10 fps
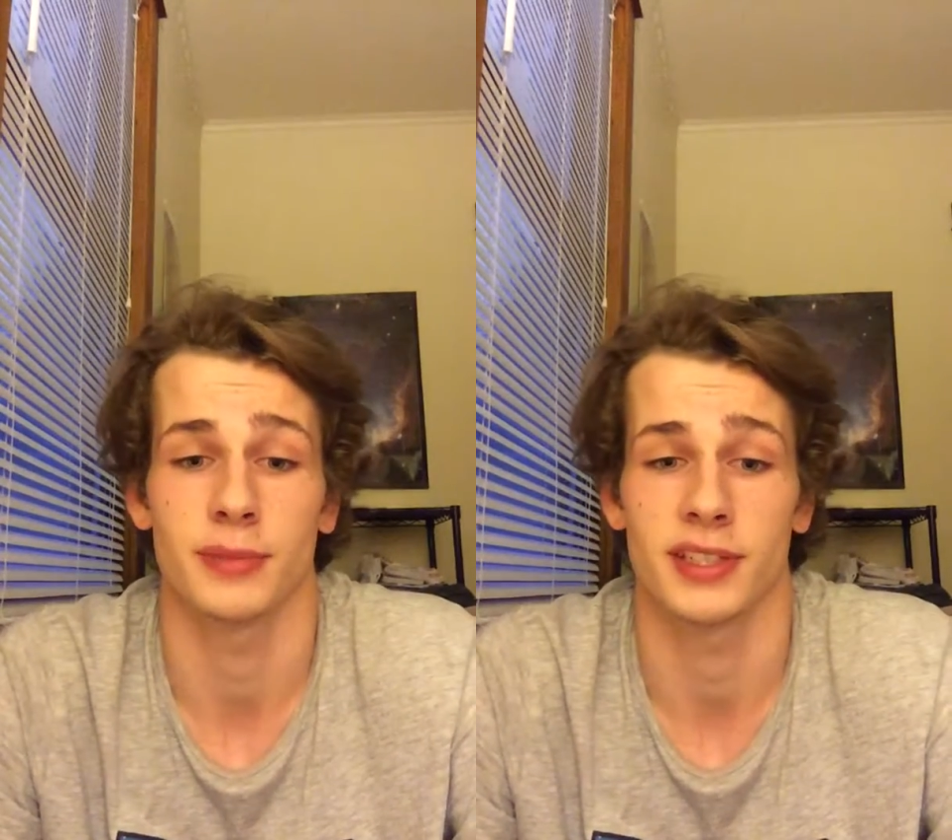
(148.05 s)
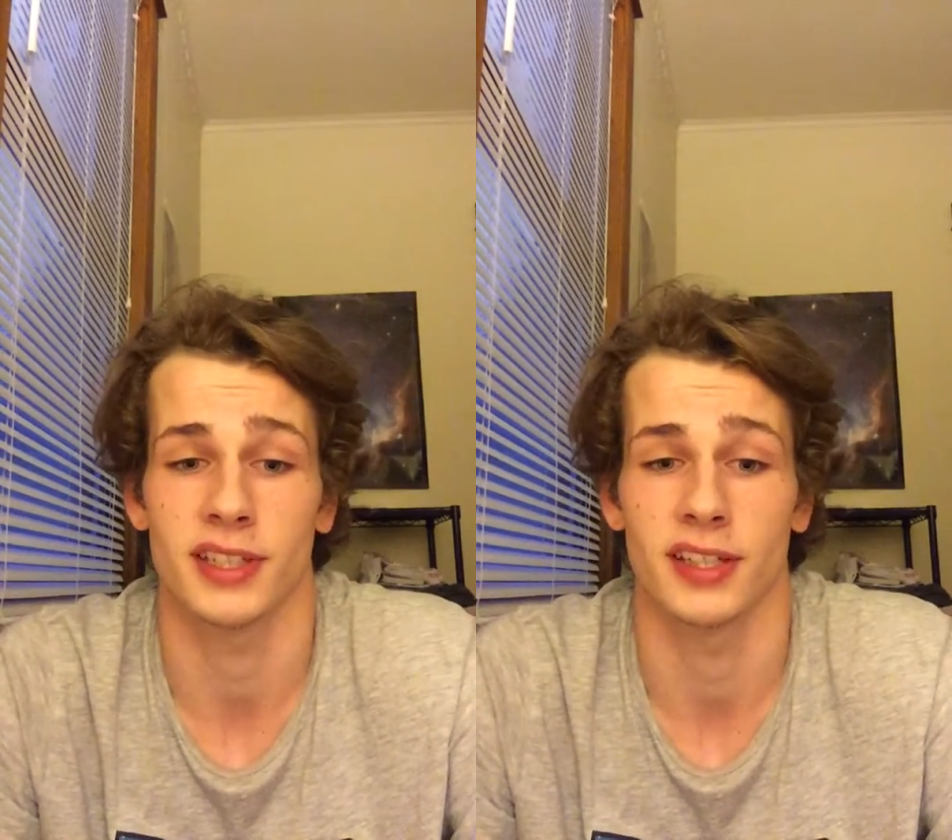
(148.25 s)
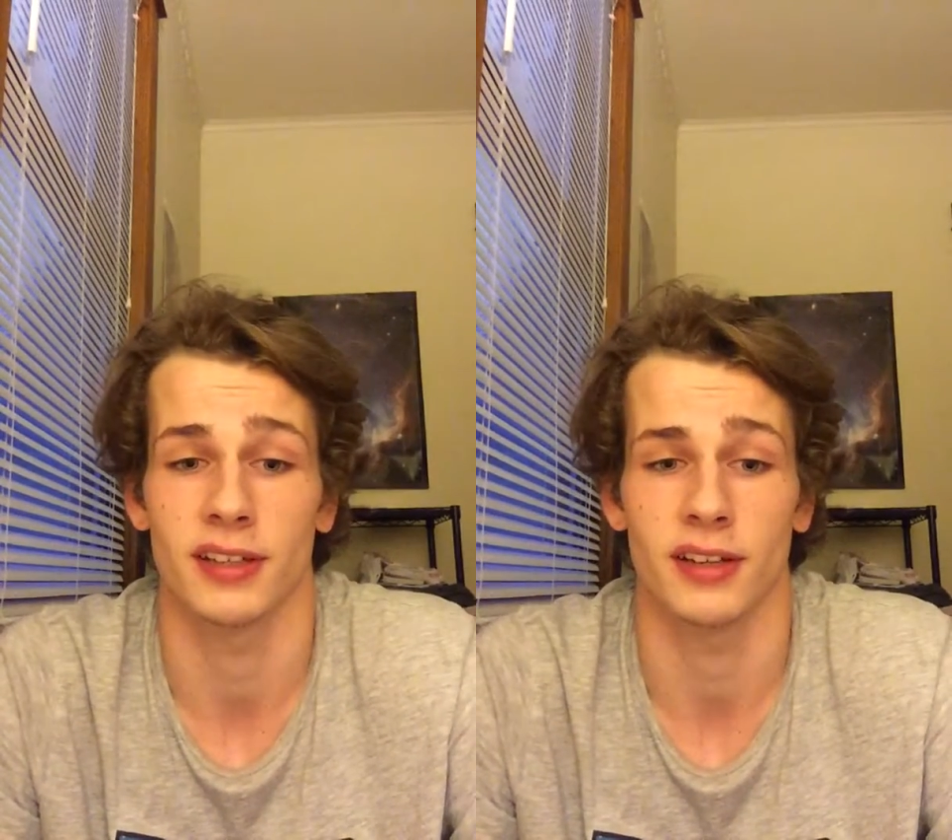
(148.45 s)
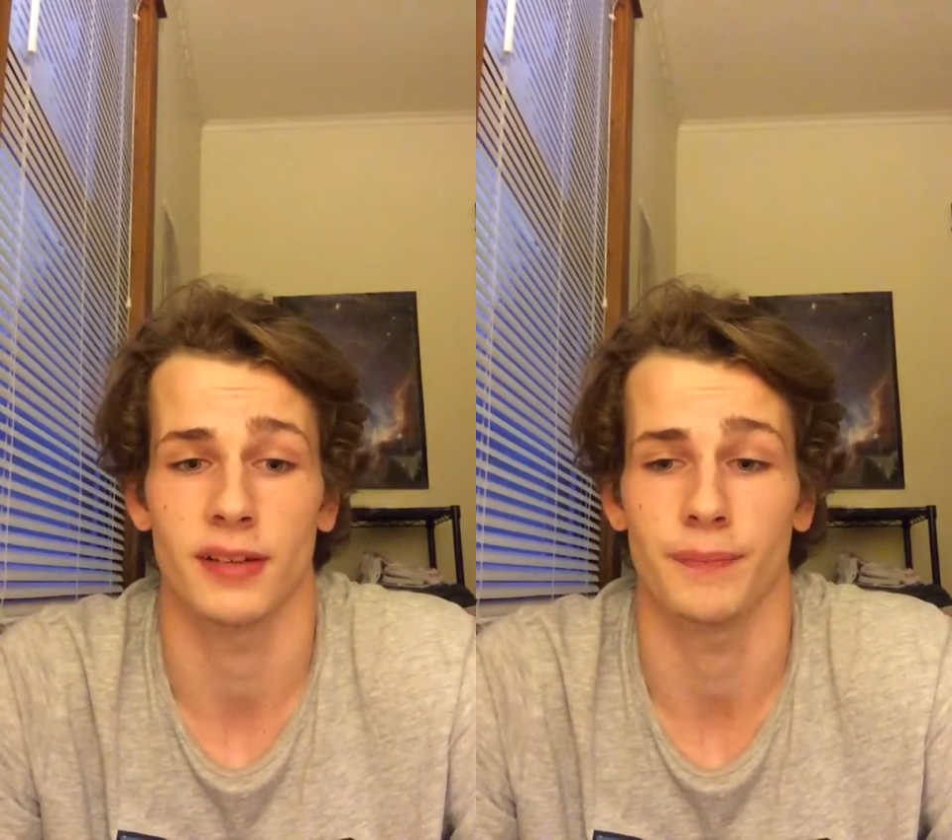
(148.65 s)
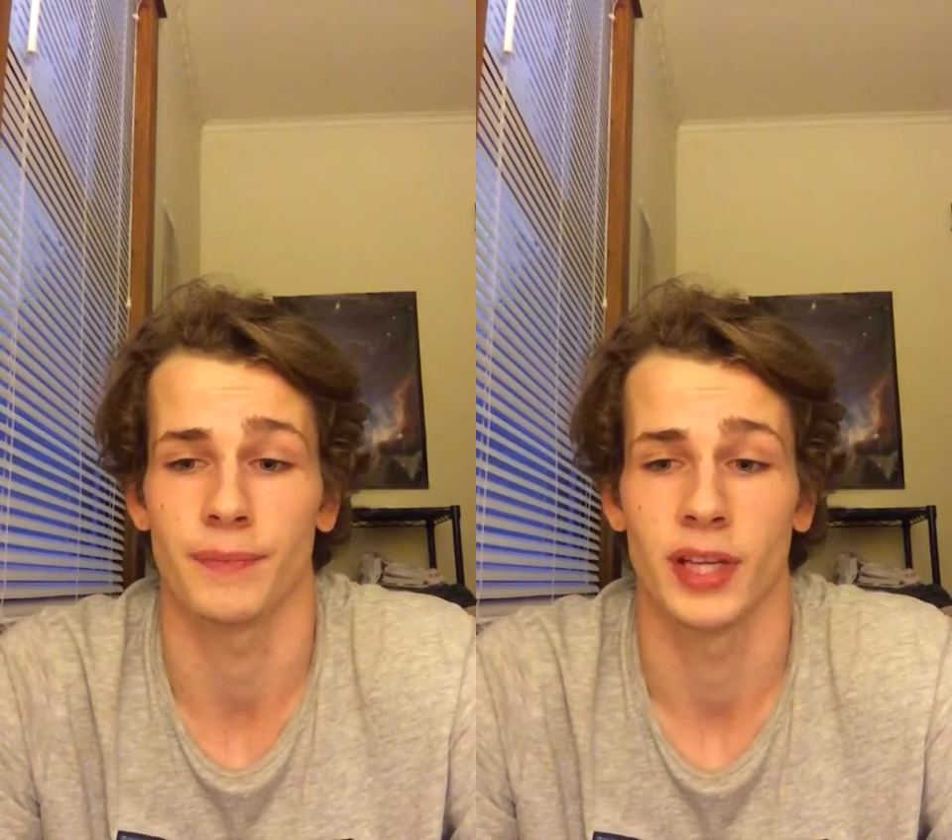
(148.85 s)
maintain
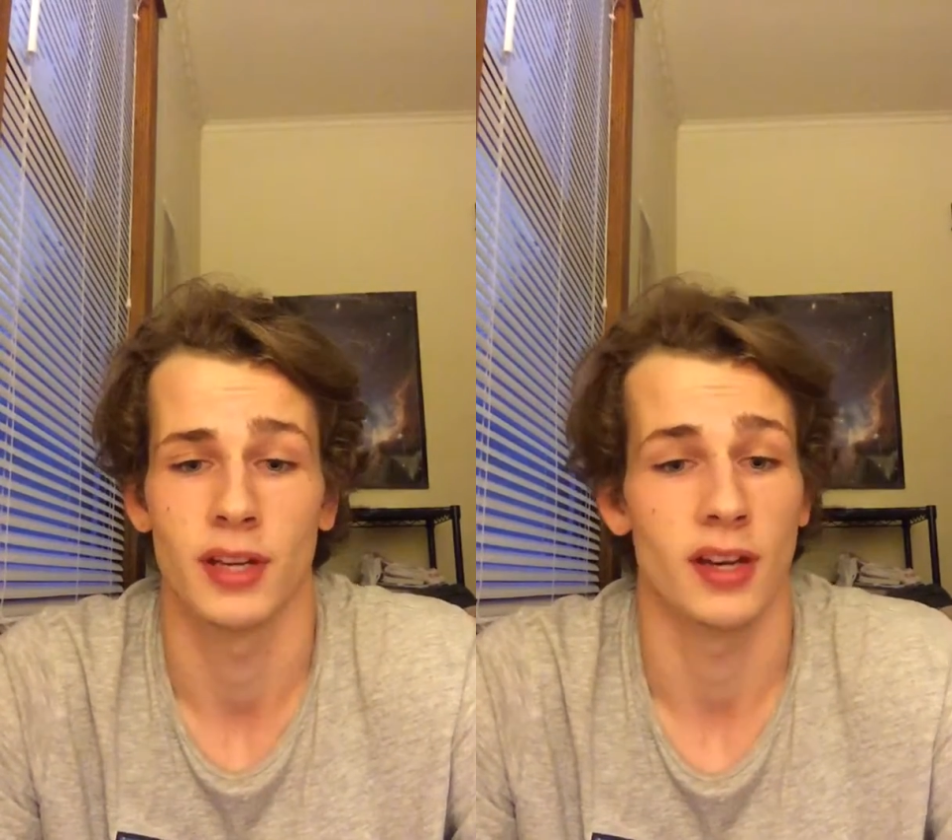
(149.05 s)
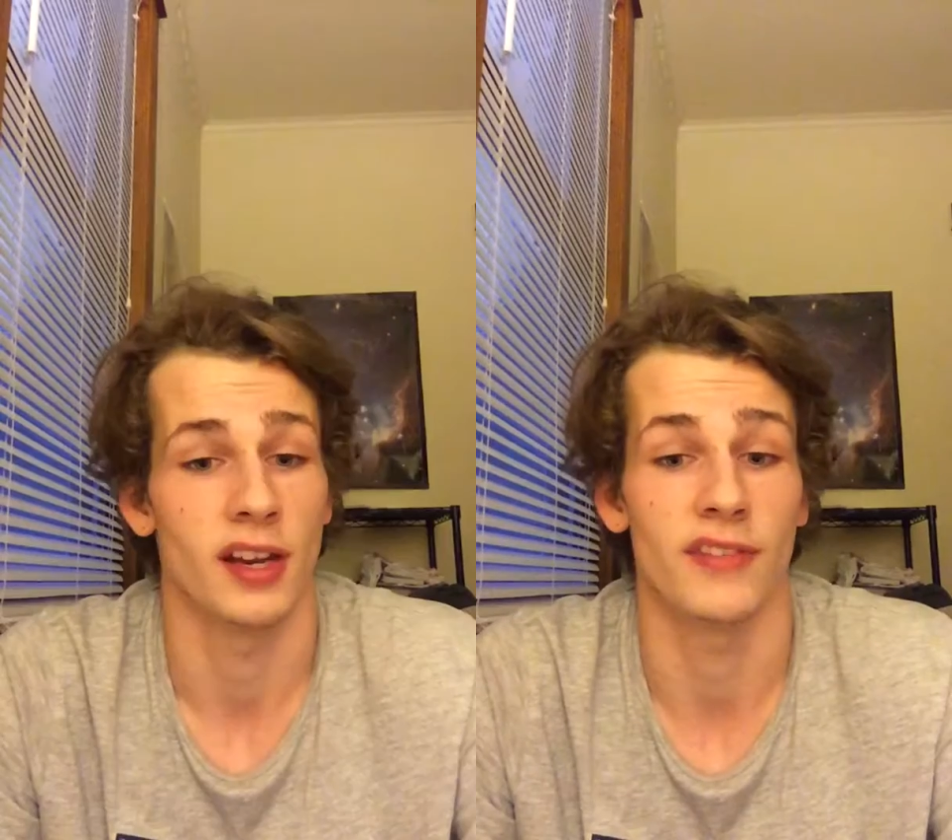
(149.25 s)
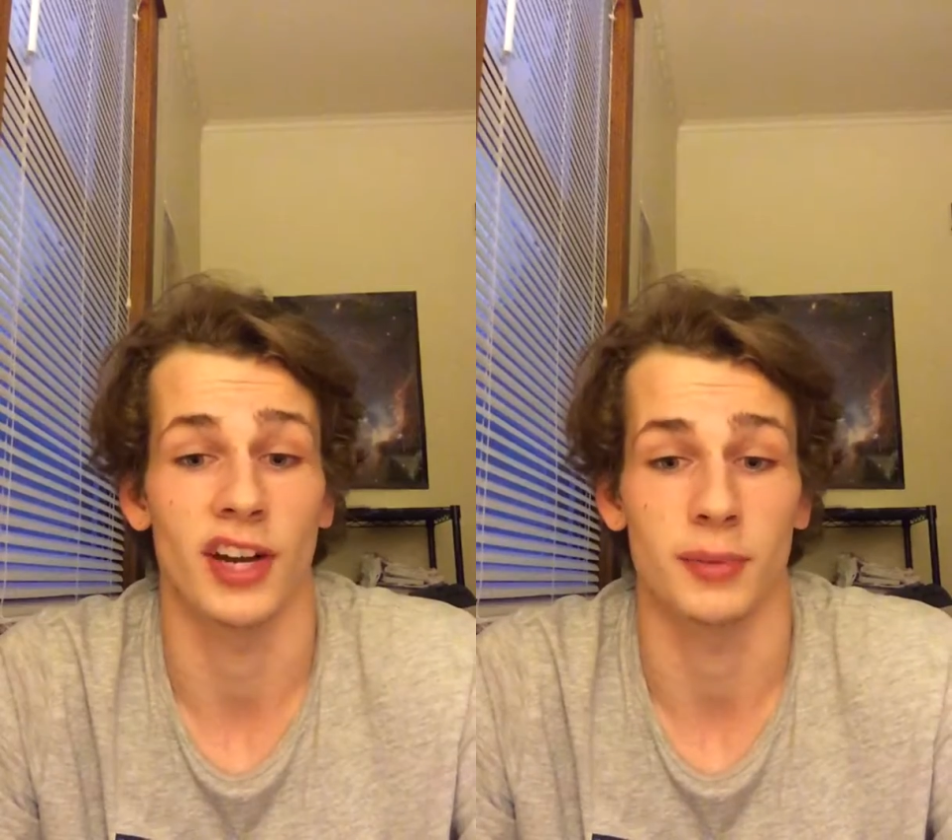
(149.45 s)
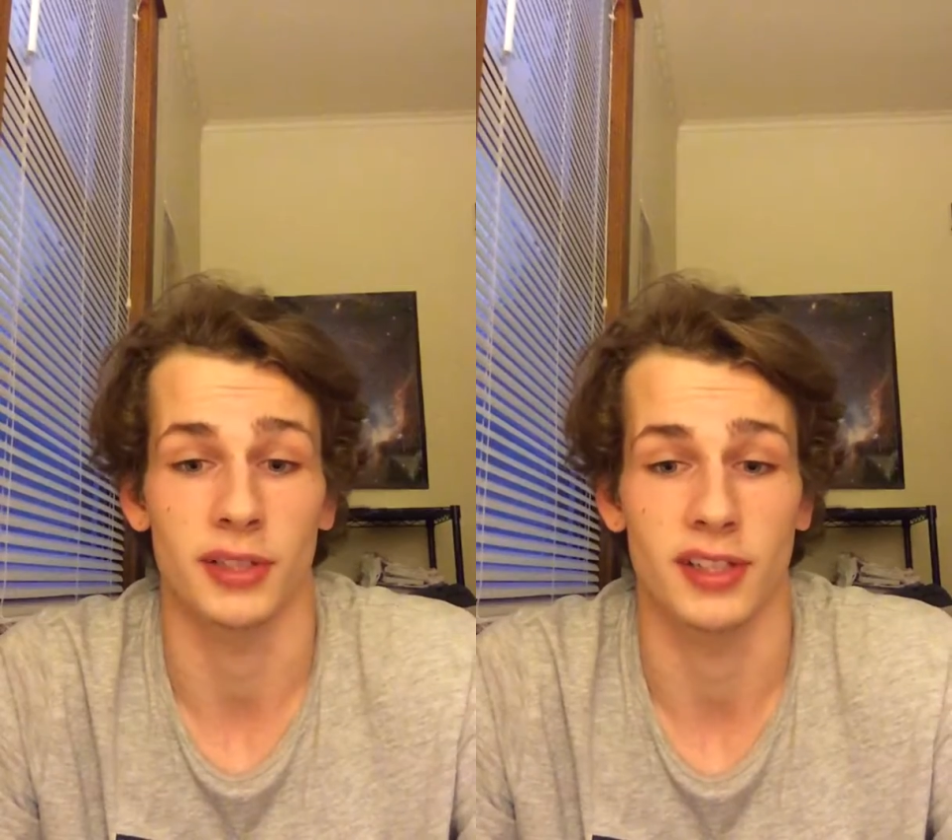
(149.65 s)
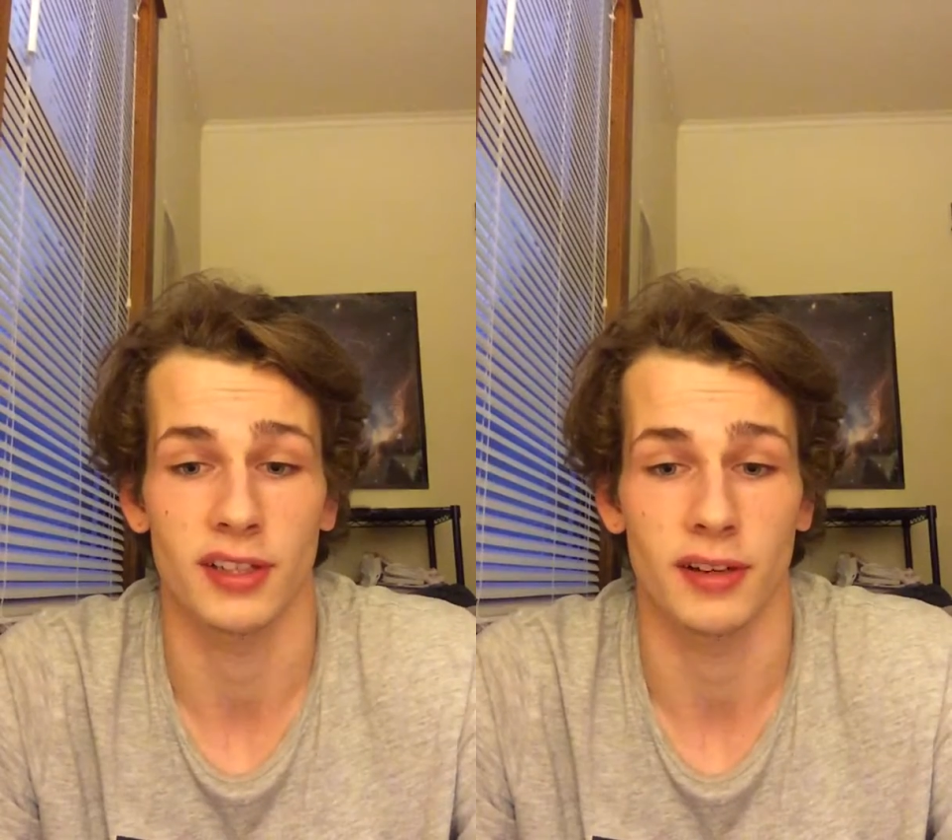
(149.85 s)
a viable
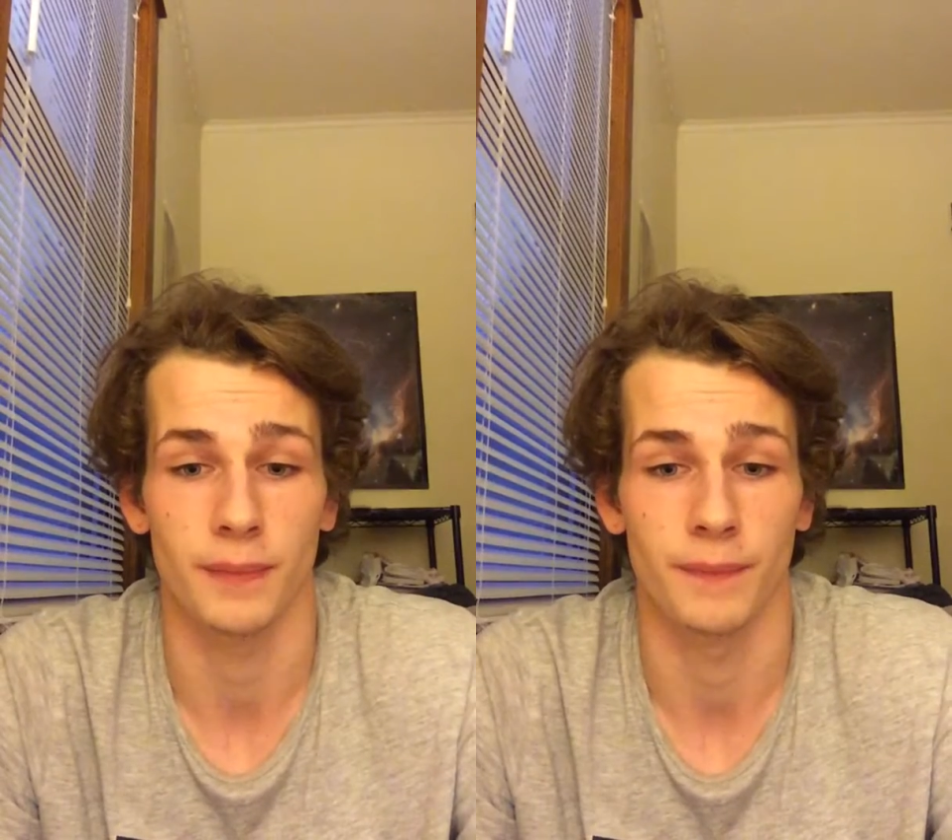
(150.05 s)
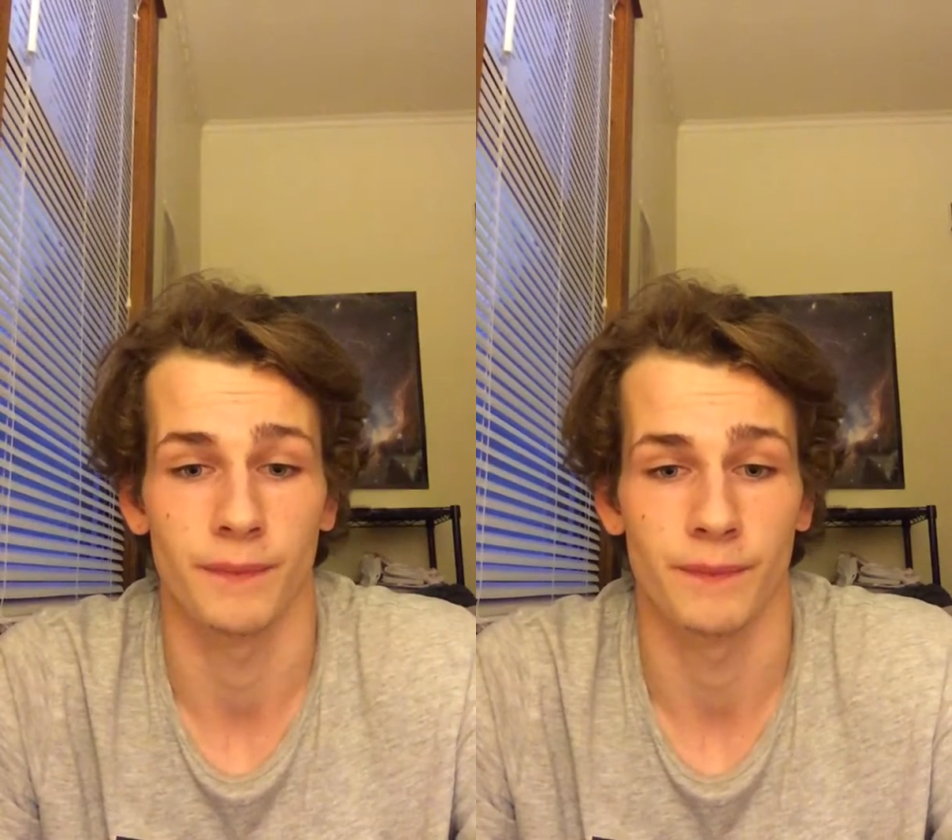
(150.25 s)
income.